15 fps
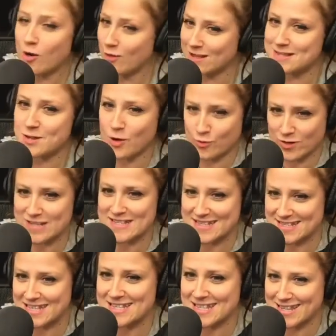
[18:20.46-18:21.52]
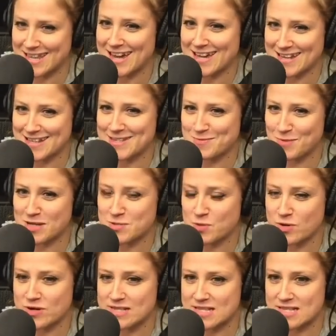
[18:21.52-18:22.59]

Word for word: it's a recent thing than that. I mean, it's much don't get me